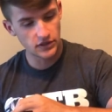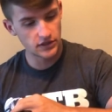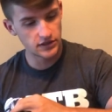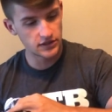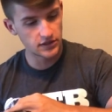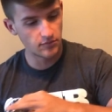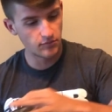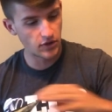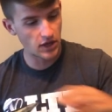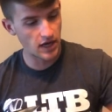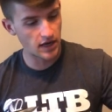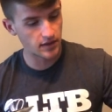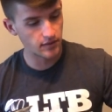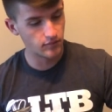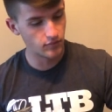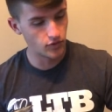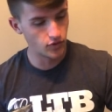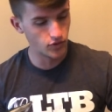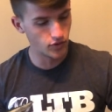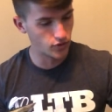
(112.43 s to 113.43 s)
some black
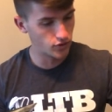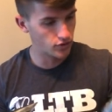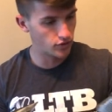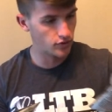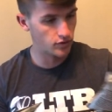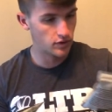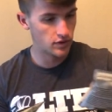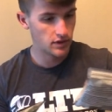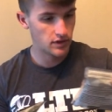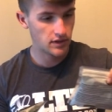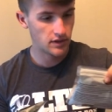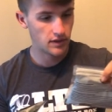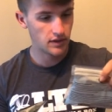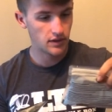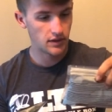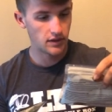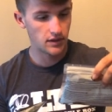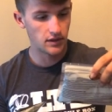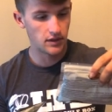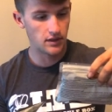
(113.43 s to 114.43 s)
and blue,
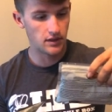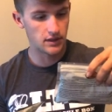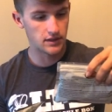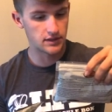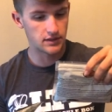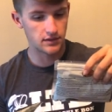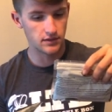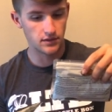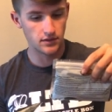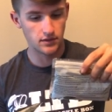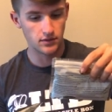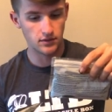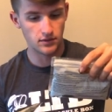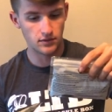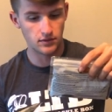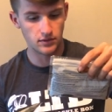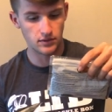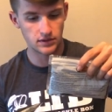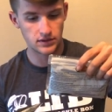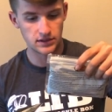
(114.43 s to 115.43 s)
and
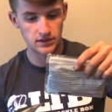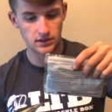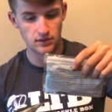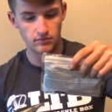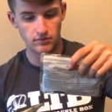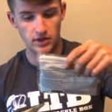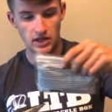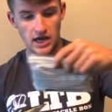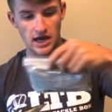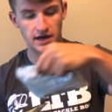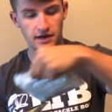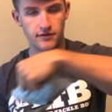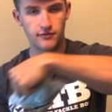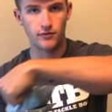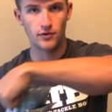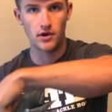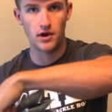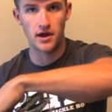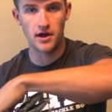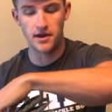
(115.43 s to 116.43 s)
also some black
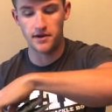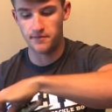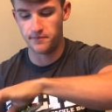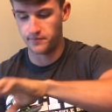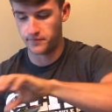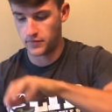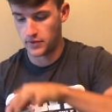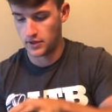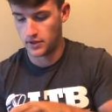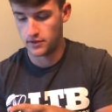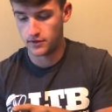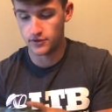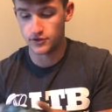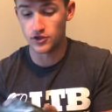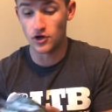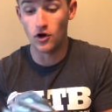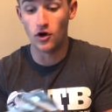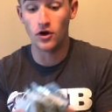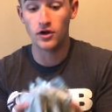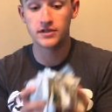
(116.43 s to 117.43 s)
and red.
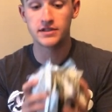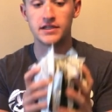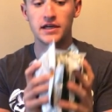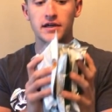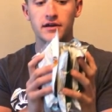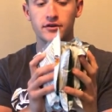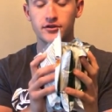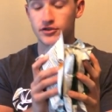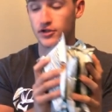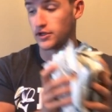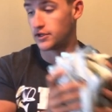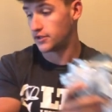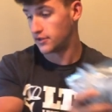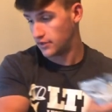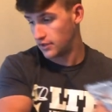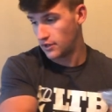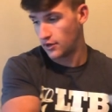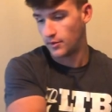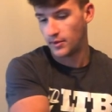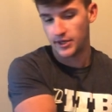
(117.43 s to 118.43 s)
Those are all Senkos right
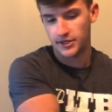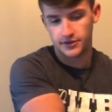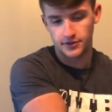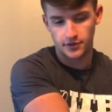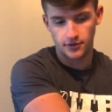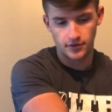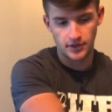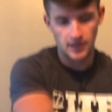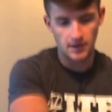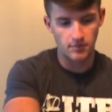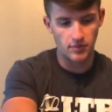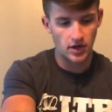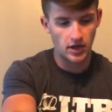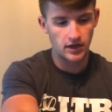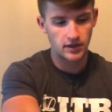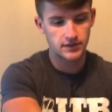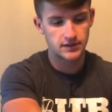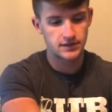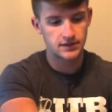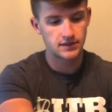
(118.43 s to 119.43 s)
there that are about to go in that
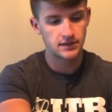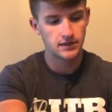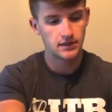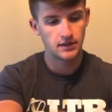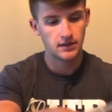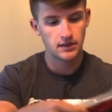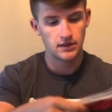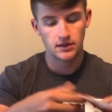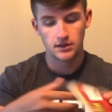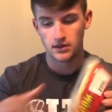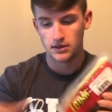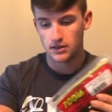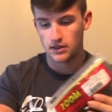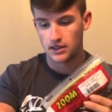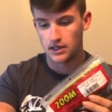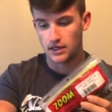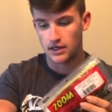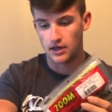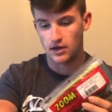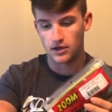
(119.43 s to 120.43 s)
box.
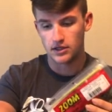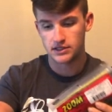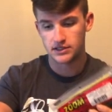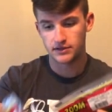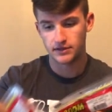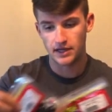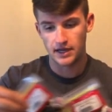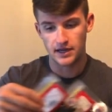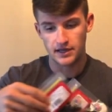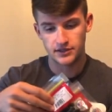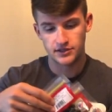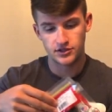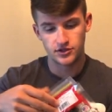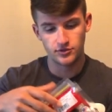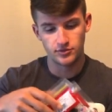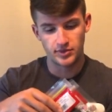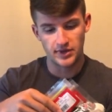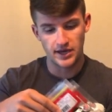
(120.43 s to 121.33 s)
And I also got two